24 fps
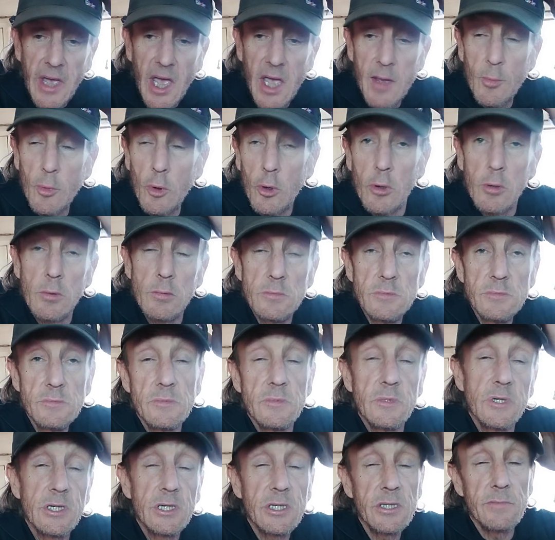Amor,
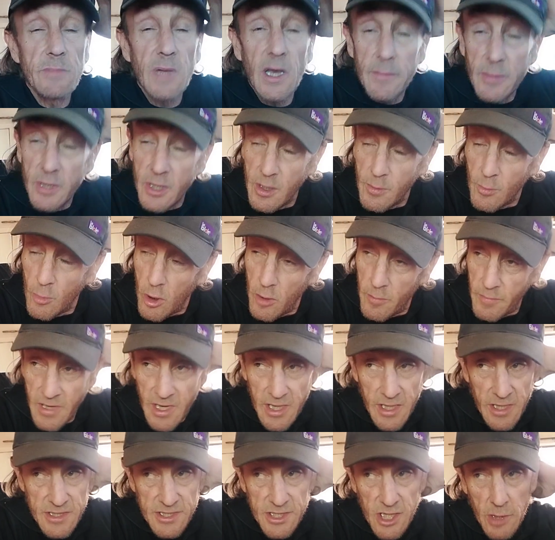thinking maybe you might be
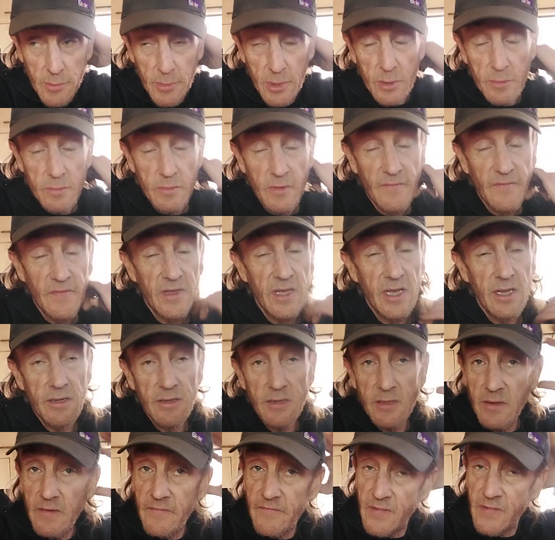able to tell me. I forget
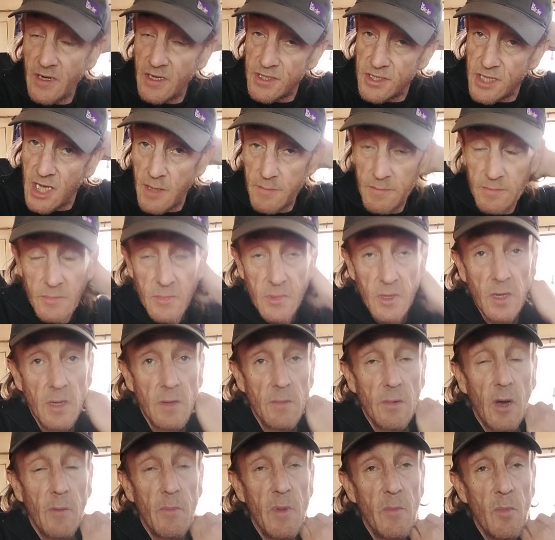his name.
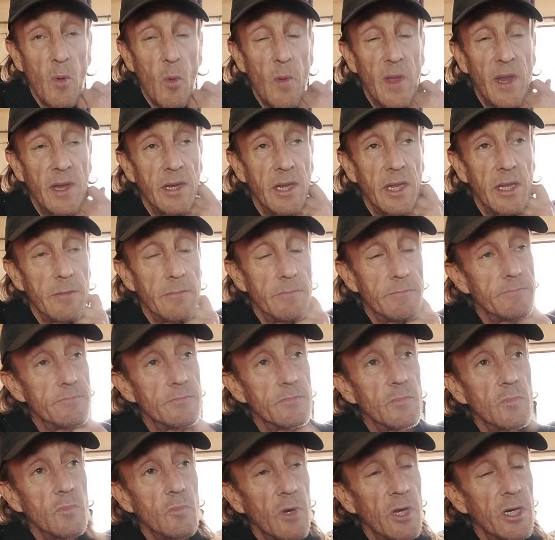I remember Wendy.
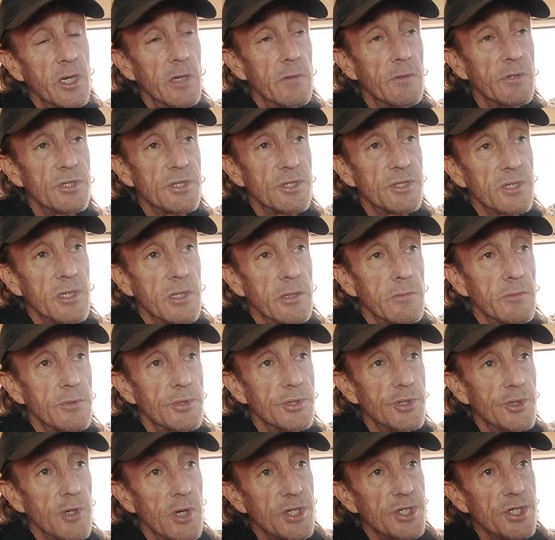Wendy was a little
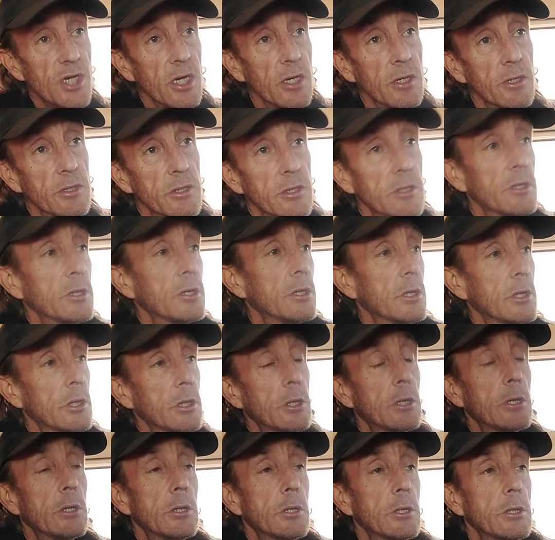treasure.
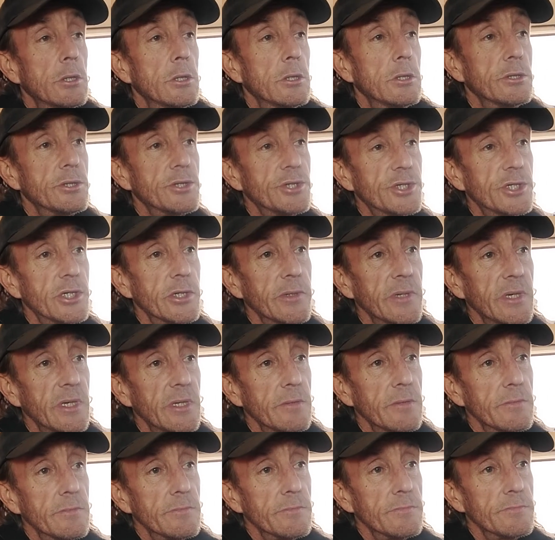Stewie.